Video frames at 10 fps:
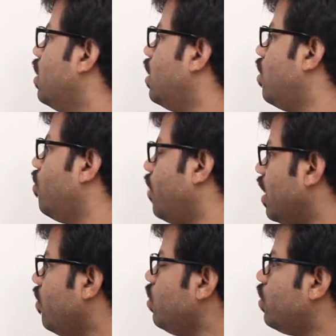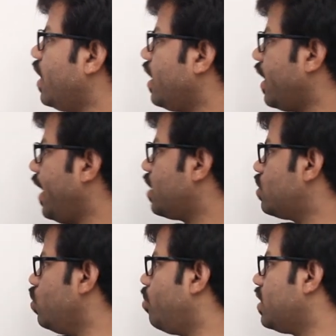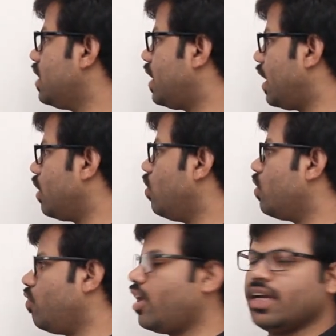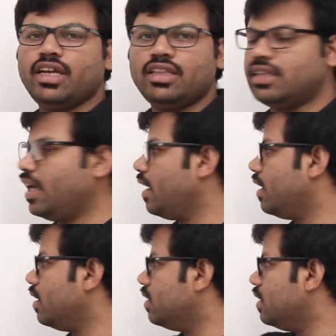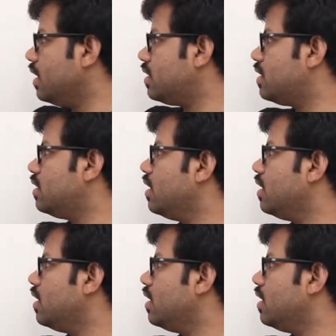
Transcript: Now whenever you take x superset or equal to y, then this